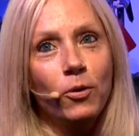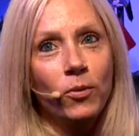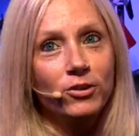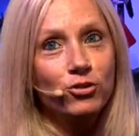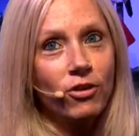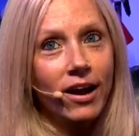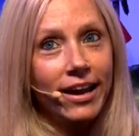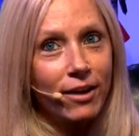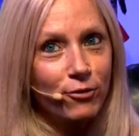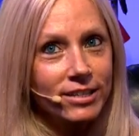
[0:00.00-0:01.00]
We try
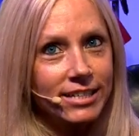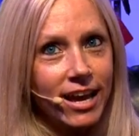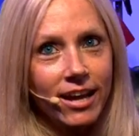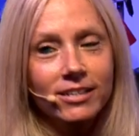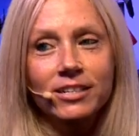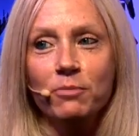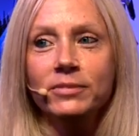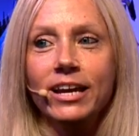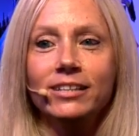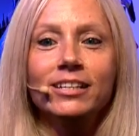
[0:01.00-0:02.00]
every day. Some
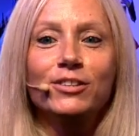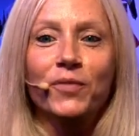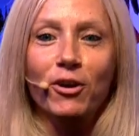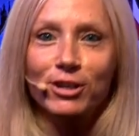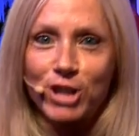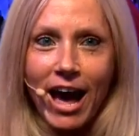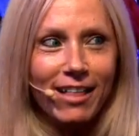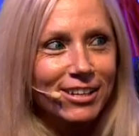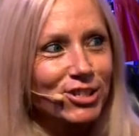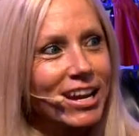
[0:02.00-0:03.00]
days it's very
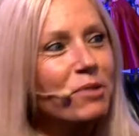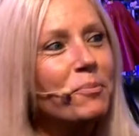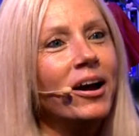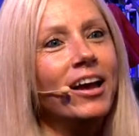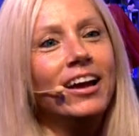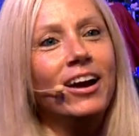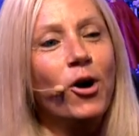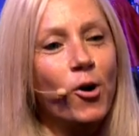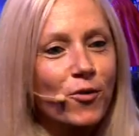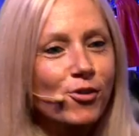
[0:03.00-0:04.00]
challenging, but
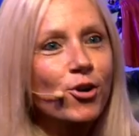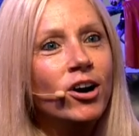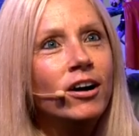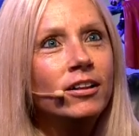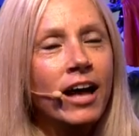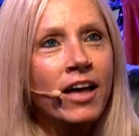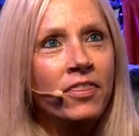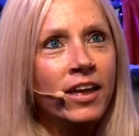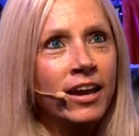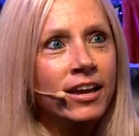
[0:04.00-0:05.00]
overall, I
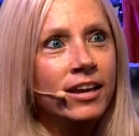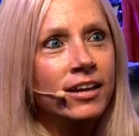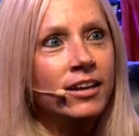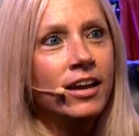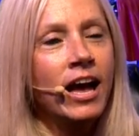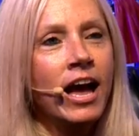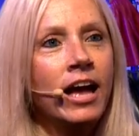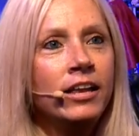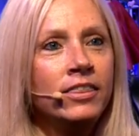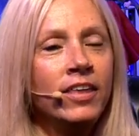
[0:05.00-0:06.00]
think
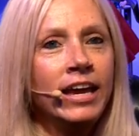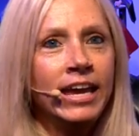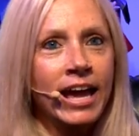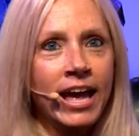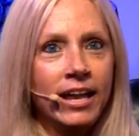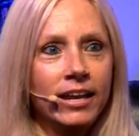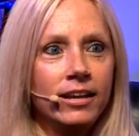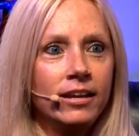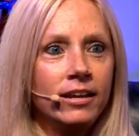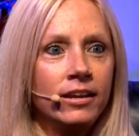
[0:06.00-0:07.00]
they get.
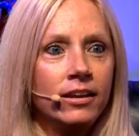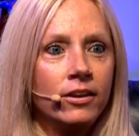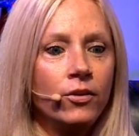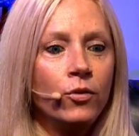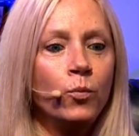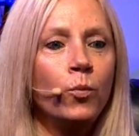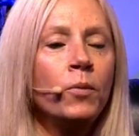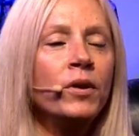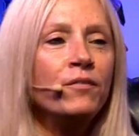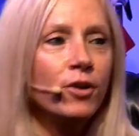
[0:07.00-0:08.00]
When
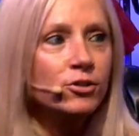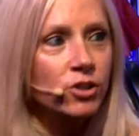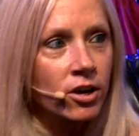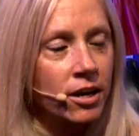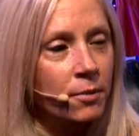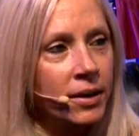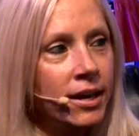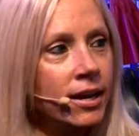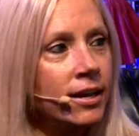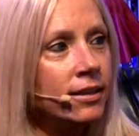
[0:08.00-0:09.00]
we first started
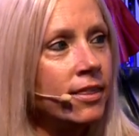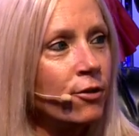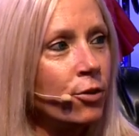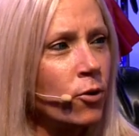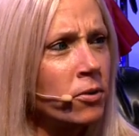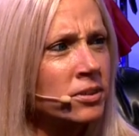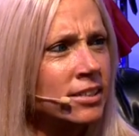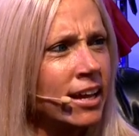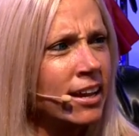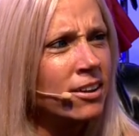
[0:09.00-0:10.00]
competing, their thought was
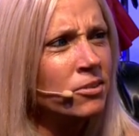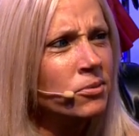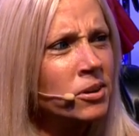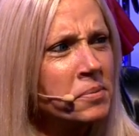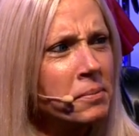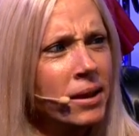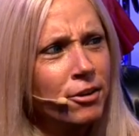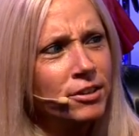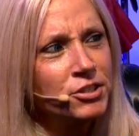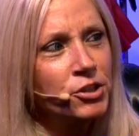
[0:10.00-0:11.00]
like, what are my
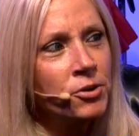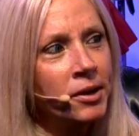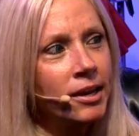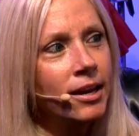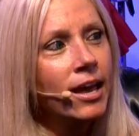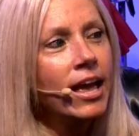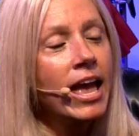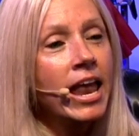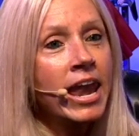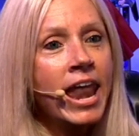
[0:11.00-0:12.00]
parents doing?
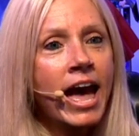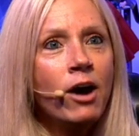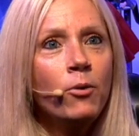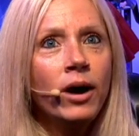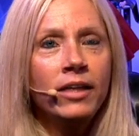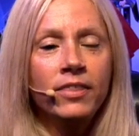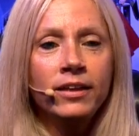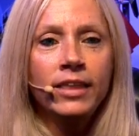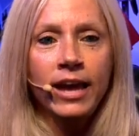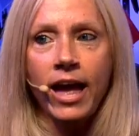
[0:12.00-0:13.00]
Now I
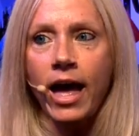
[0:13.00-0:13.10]
think they,